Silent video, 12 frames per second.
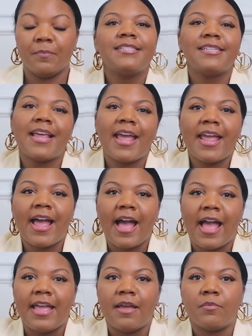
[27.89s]
Today
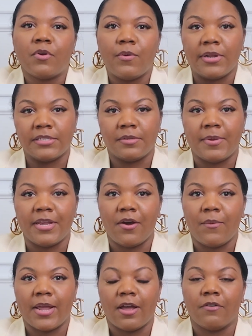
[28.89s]
I am going to be
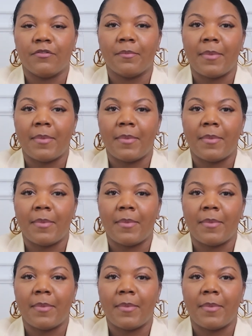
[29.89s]
going over